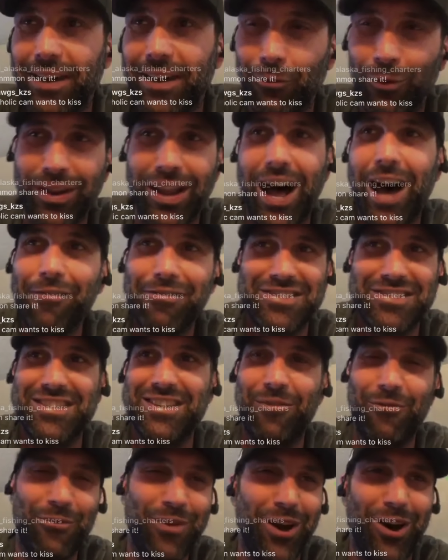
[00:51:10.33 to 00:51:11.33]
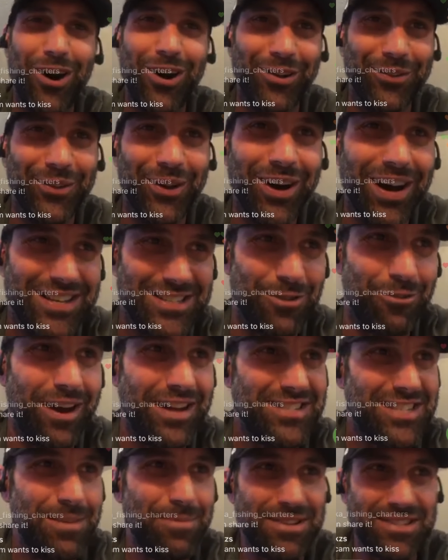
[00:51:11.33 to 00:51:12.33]
Well, obviously, we all know as a white
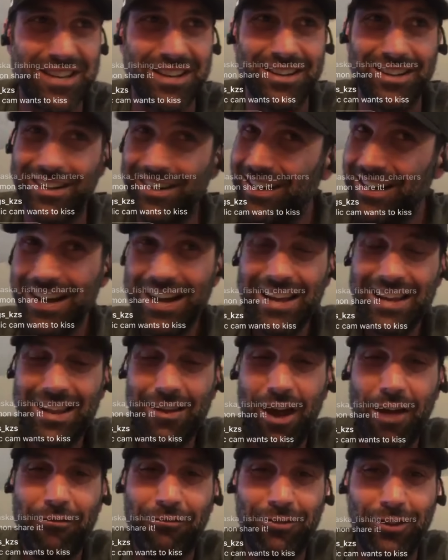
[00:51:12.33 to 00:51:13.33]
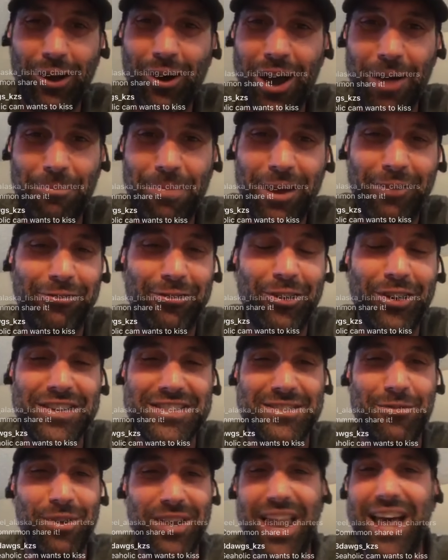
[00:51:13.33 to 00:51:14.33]
sea bass hunter, a big float is the
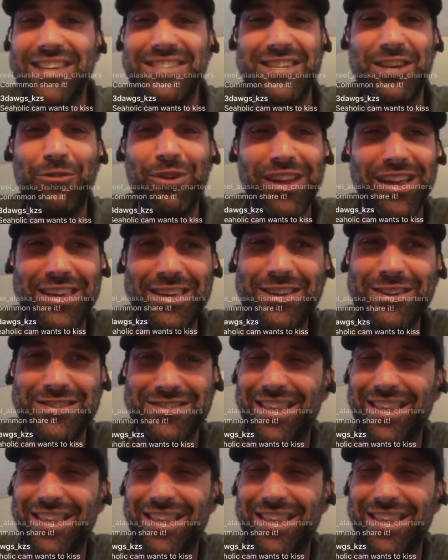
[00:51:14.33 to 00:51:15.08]
last thing you want to use.